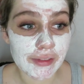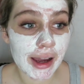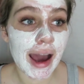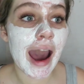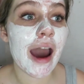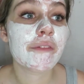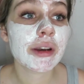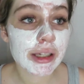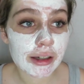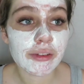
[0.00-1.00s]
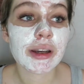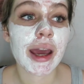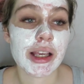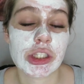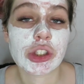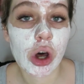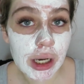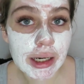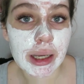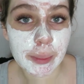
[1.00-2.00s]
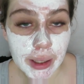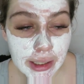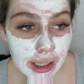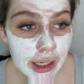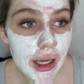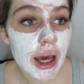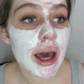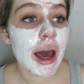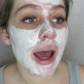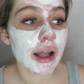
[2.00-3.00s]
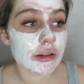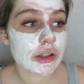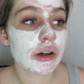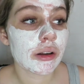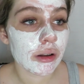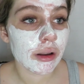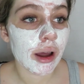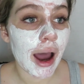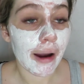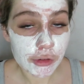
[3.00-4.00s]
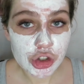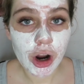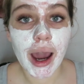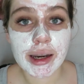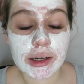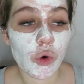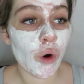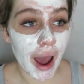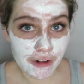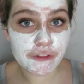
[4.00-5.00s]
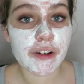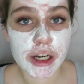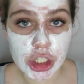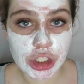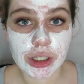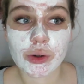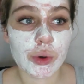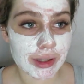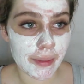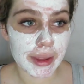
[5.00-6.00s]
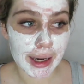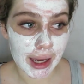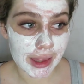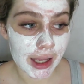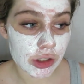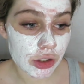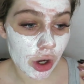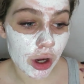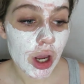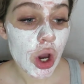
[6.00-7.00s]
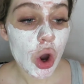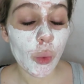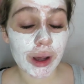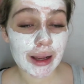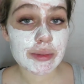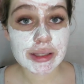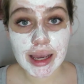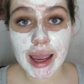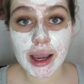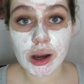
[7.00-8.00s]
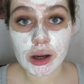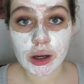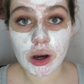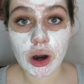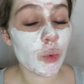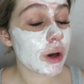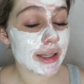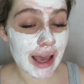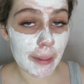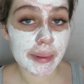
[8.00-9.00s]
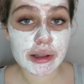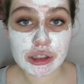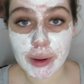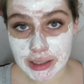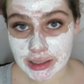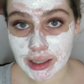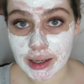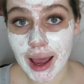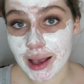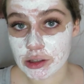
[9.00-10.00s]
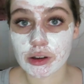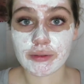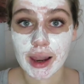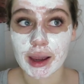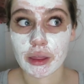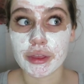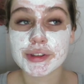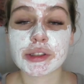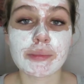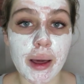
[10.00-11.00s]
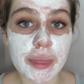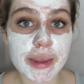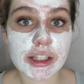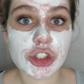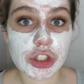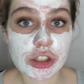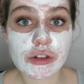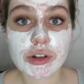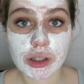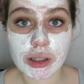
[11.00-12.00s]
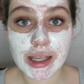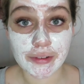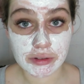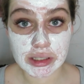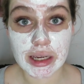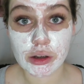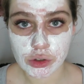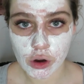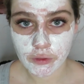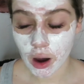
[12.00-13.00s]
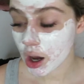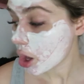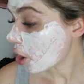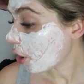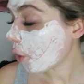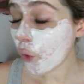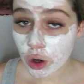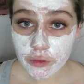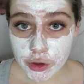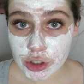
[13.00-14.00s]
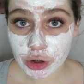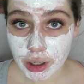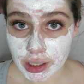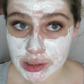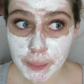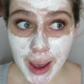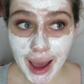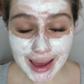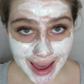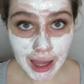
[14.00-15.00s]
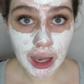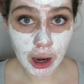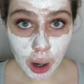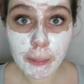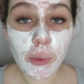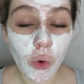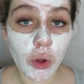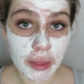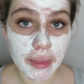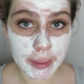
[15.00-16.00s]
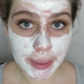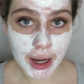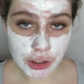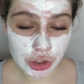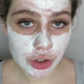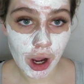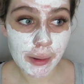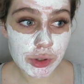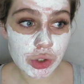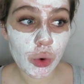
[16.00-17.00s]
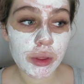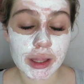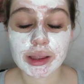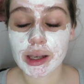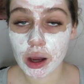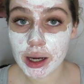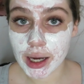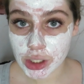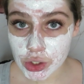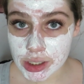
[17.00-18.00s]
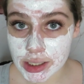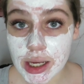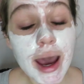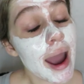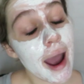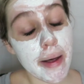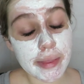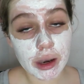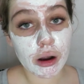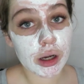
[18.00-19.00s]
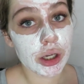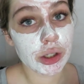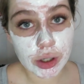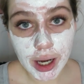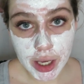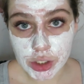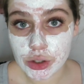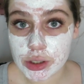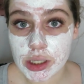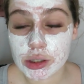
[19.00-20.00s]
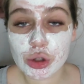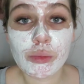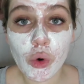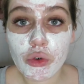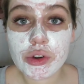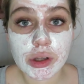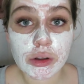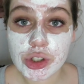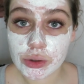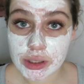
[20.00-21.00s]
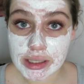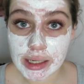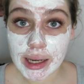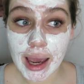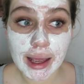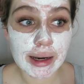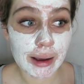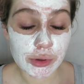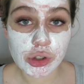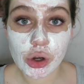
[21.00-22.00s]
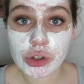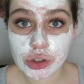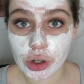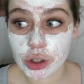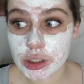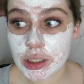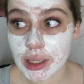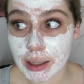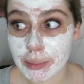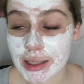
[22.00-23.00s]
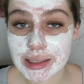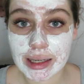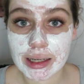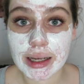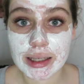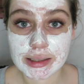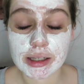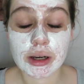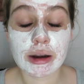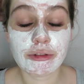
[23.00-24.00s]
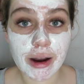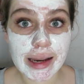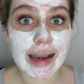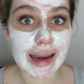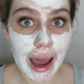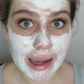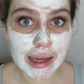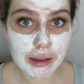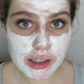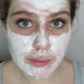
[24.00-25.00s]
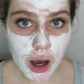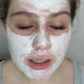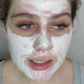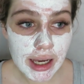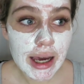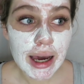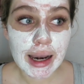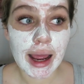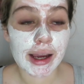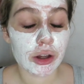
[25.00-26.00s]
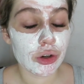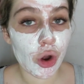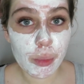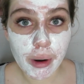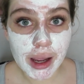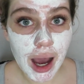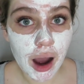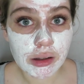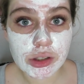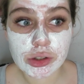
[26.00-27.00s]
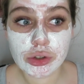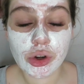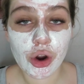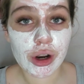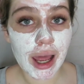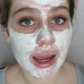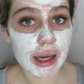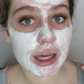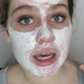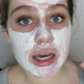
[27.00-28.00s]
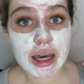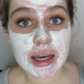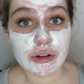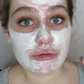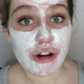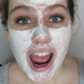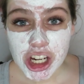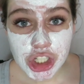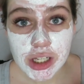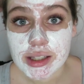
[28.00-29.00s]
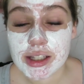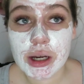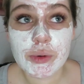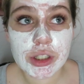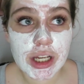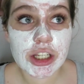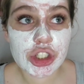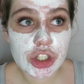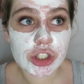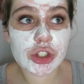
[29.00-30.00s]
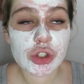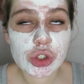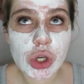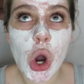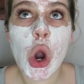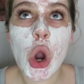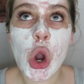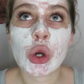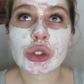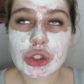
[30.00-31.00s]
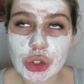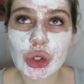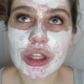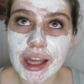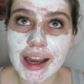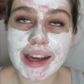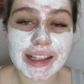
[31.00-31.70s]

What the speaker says: Like I haven't given a solid opinion until I've tried it or I finished it or something like that. So what I'm saying, what is happening to my skin as of like this month, is just the results I've seen so far. All of those ingredients pack a lot more than they punch, so I'm sure that the longer I use it and the longer you guys use it, the more results you'll see. And I'm so stoked that my skin is really liking this mask. Like no breakouts, no like rashes. It's just so soothing.